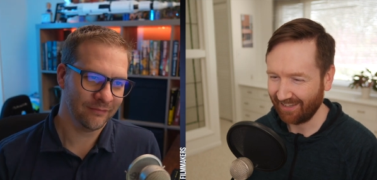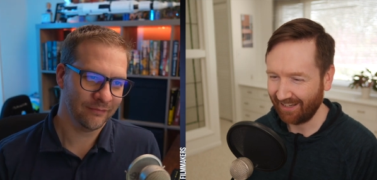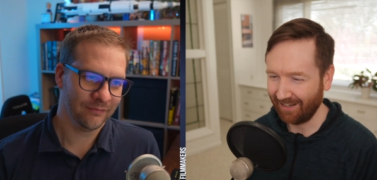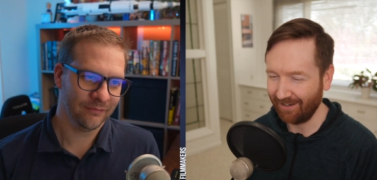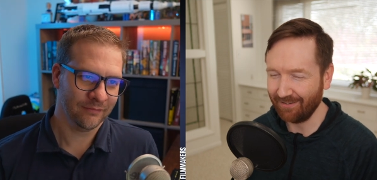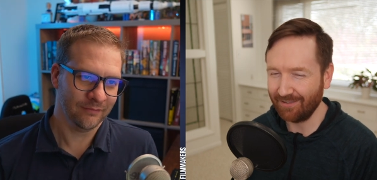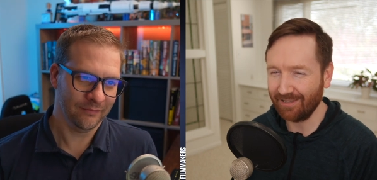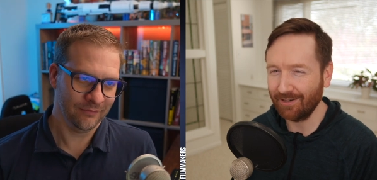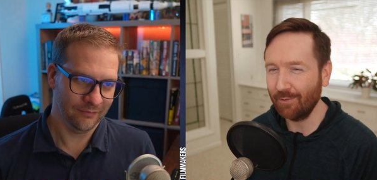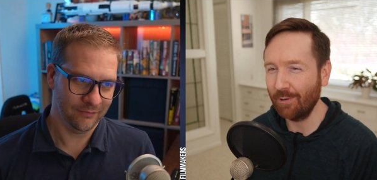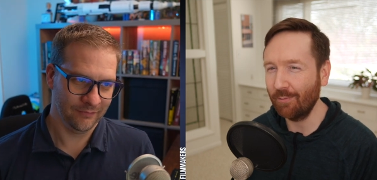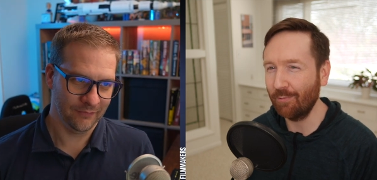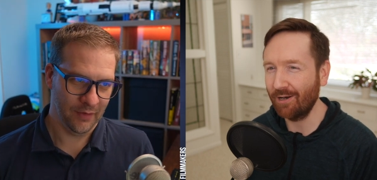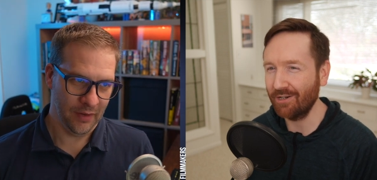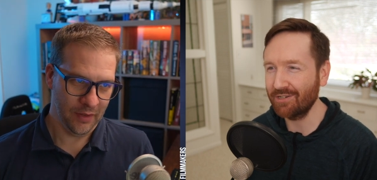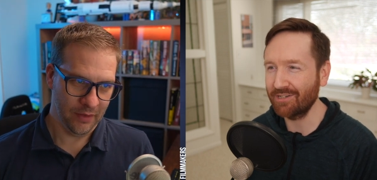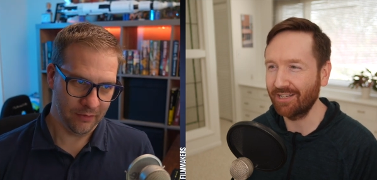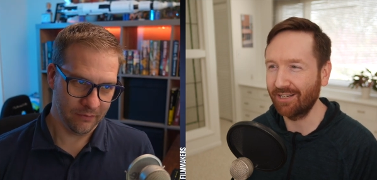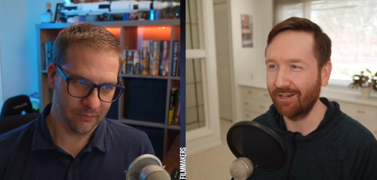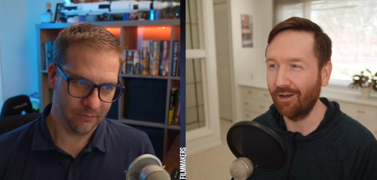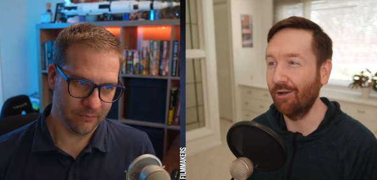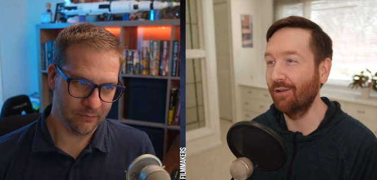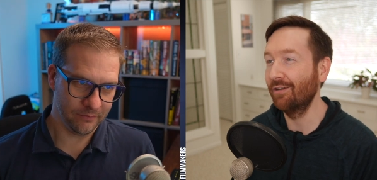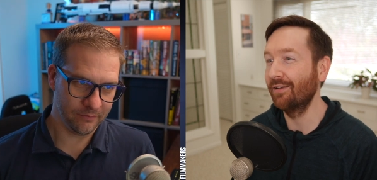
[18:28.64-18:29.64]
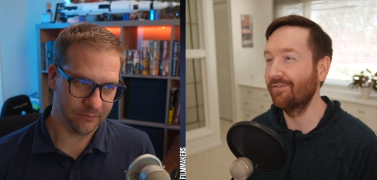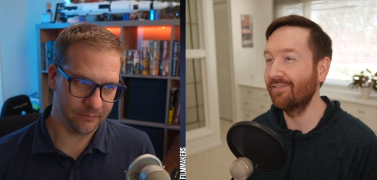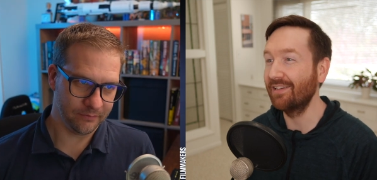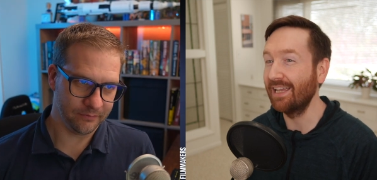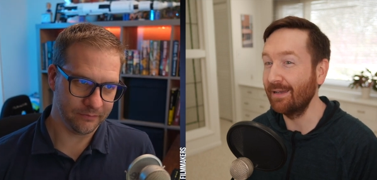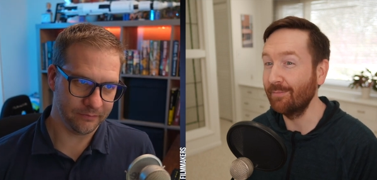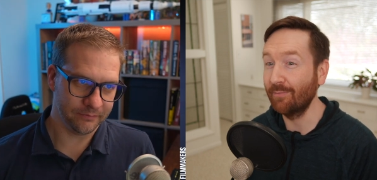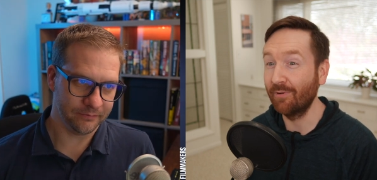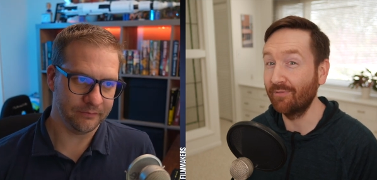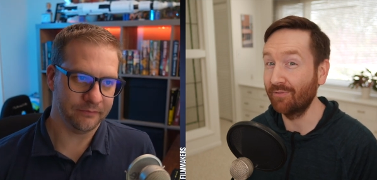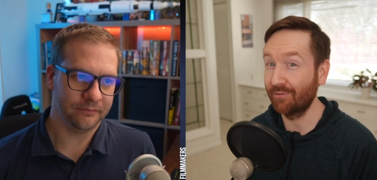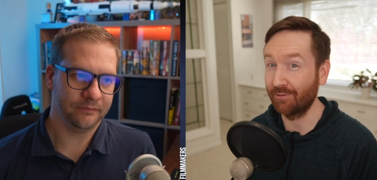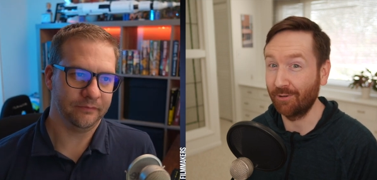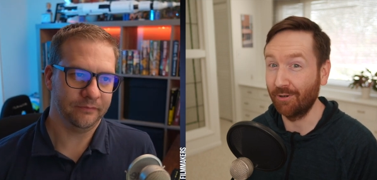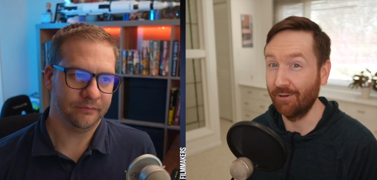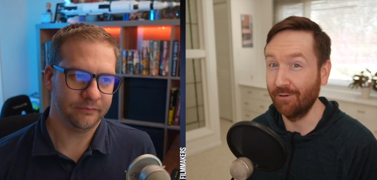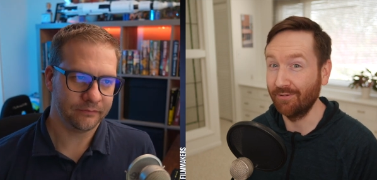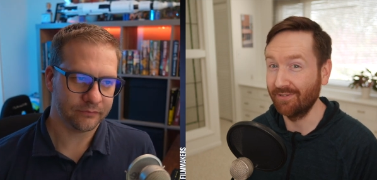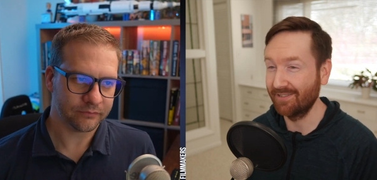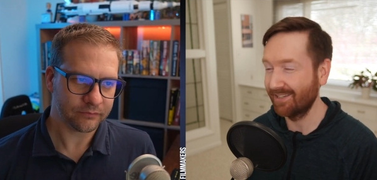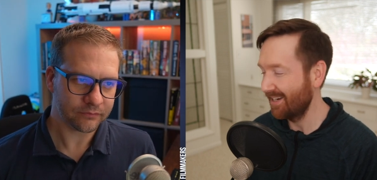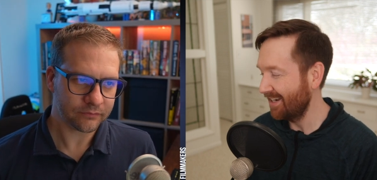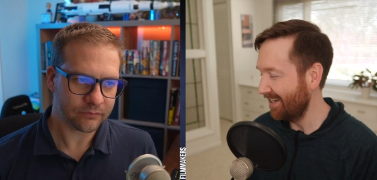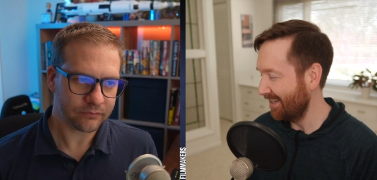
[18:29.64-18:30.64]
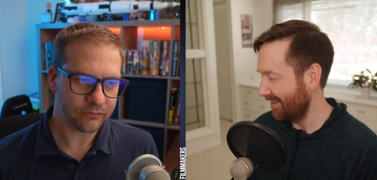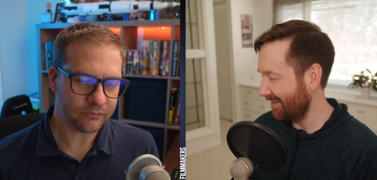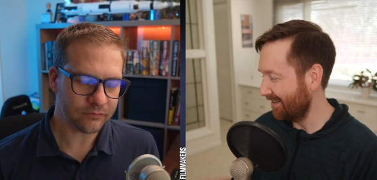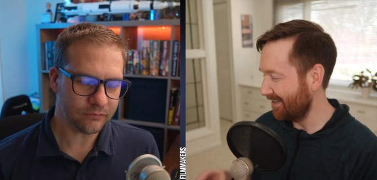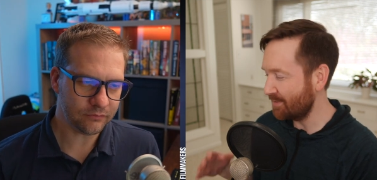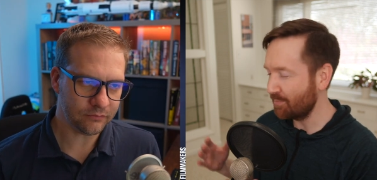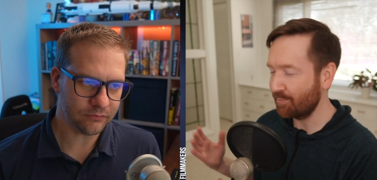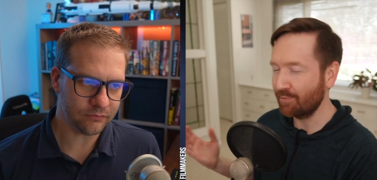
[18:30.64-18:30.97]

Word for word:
Speaker 1: I think we watched like all of Game of Thrones. This